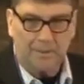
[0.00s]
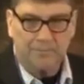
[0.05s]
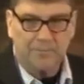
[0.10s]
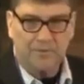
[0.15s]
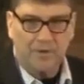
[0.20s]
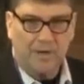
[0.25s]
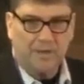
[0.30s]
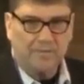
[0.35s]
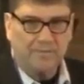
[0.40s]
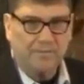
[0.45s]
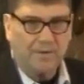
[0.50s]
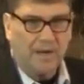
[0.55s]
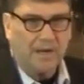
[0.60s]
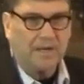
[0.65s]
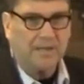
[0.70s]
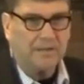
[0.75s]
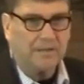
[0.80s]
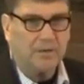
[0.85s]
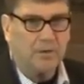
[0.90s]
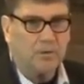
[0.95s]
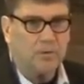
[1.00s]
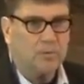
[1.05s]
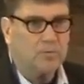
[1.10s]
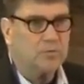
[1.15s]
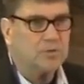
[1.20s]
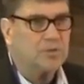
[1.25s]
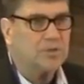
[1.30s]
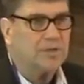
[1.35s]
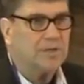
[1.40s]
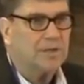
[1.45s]
I'm trying to find, you know,
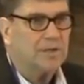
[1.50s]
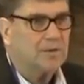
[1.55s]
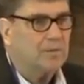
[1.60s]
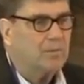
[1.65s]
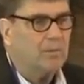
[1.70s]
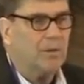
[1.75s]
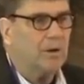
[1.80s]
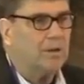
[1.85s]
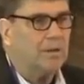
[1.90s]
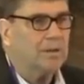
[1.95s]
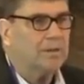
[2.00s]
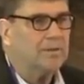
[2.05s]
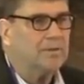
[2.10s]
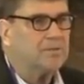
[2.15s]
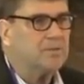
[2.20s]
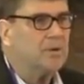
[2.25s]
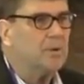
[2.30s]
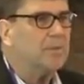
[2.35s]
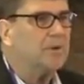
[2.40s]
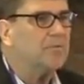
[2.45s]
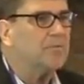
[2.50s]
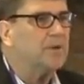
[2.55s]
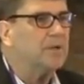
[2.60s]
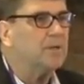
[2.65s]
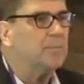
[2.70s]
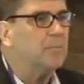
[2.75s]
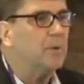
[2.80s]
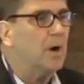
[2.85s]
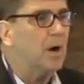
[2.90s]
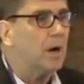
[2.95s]
who's, well, there's nobody
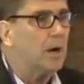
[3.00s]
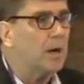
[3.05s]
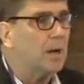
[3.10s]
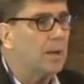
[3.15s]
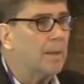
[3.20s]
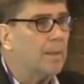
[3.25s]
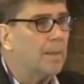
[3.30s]
reading a book.